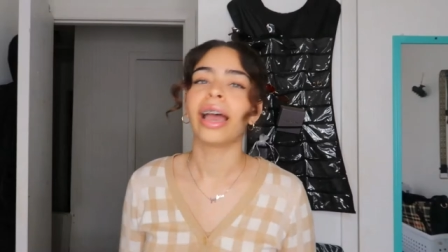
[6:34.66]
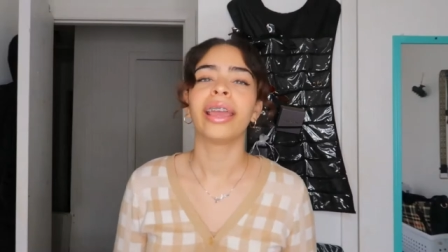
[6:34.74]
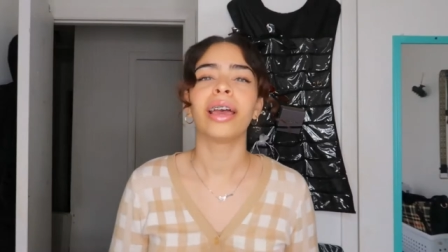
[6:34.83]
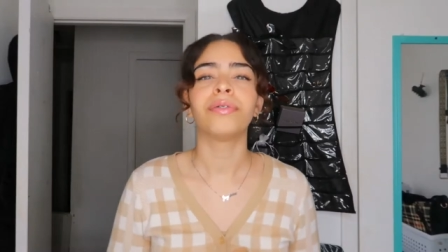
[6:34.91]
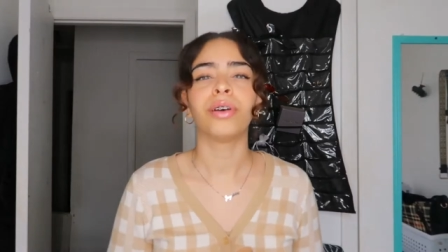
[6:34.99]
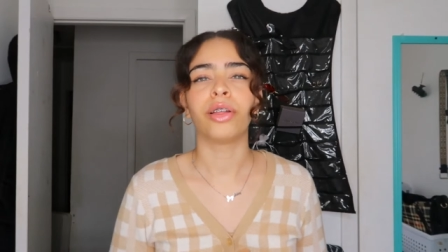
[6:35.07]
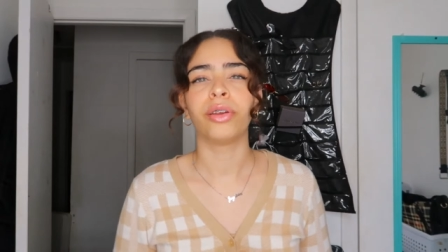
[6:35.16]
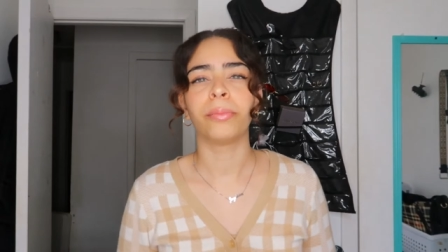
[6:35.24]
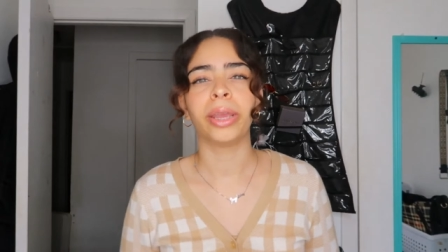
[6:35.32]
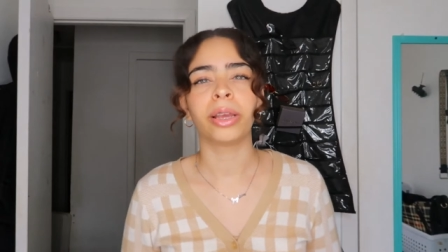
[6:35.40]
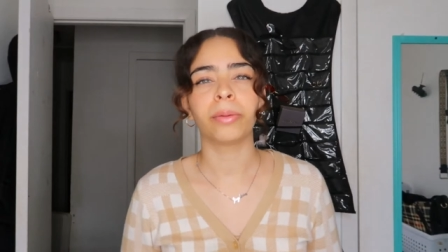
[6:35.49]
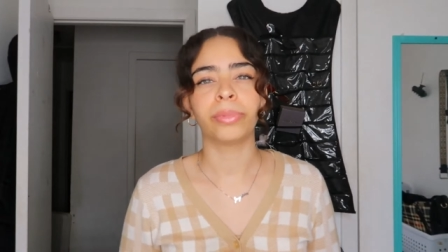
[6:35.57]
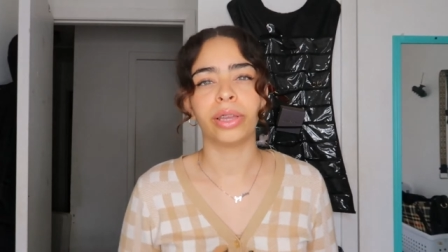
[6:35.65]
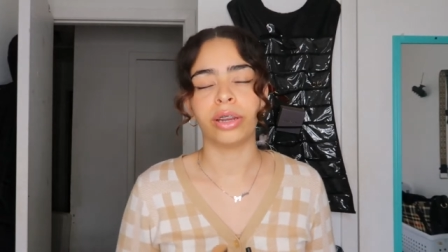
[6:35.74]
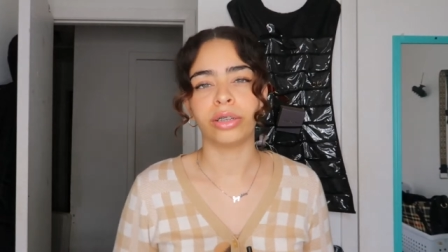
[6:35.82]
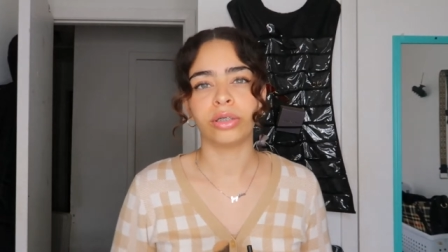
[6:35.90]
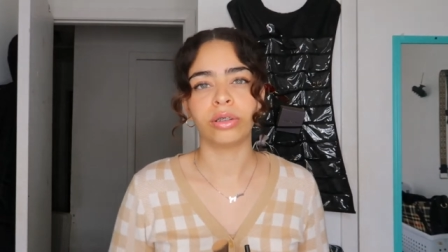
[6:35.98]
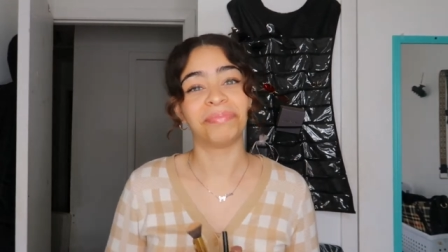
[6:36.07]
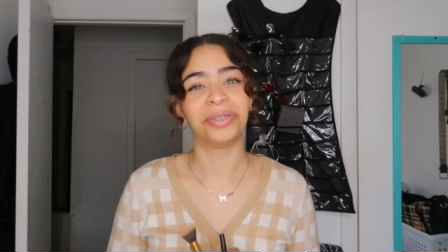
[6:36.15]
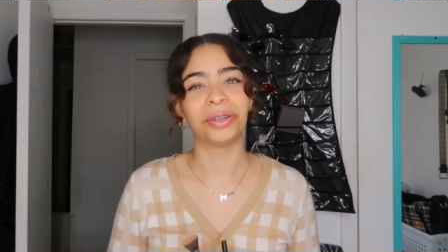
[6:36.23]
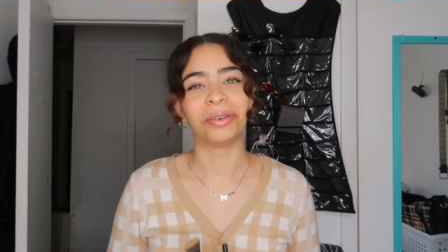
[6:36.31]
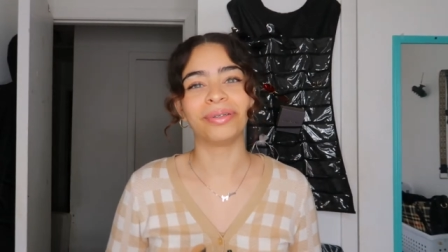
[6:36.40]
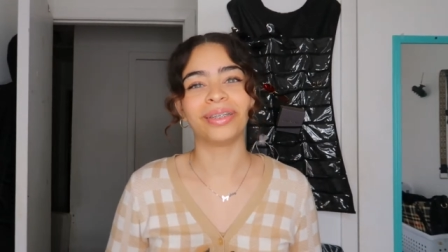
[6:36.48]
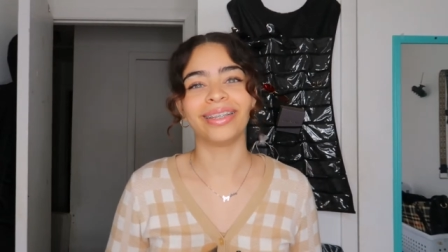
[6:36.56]
I have other makeup that I
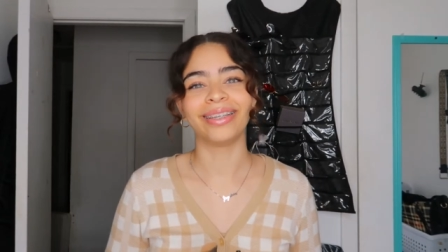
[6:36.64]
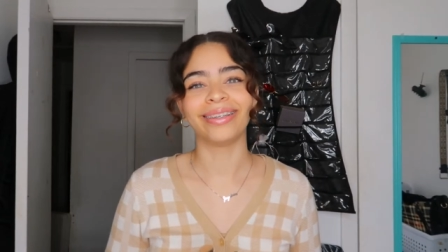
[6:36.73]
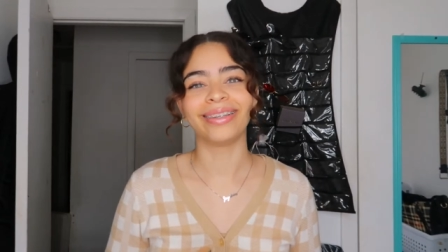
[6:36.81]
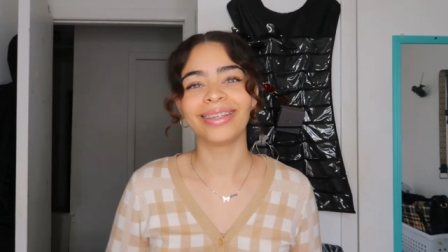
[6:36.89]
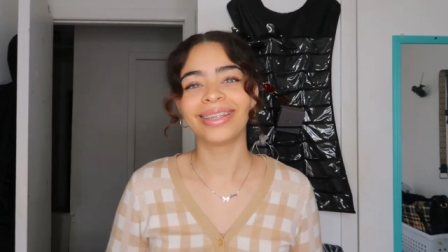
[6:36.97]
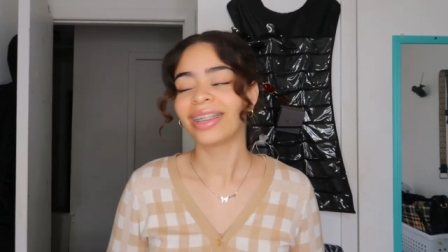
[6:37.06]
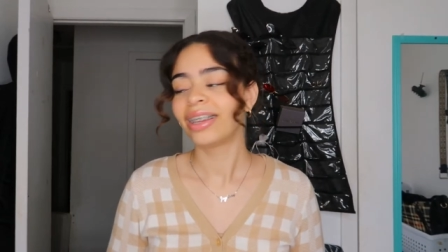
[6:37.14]
don't use.